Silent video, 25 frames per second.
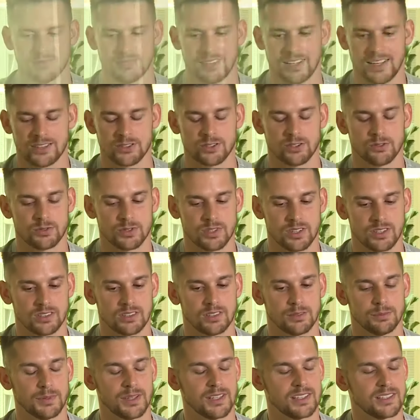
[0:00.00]
actually I was
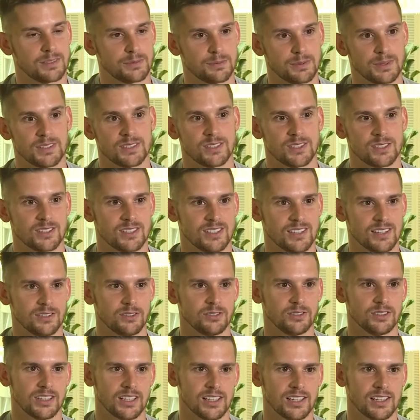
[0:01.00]
talking to my husband just the
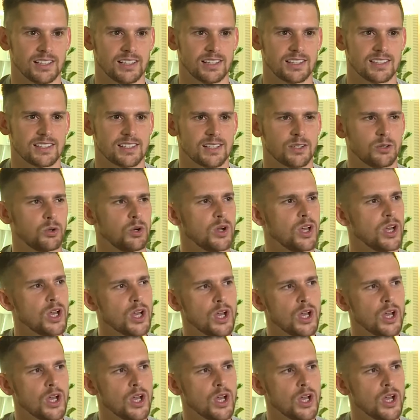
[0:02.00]
other day and I said,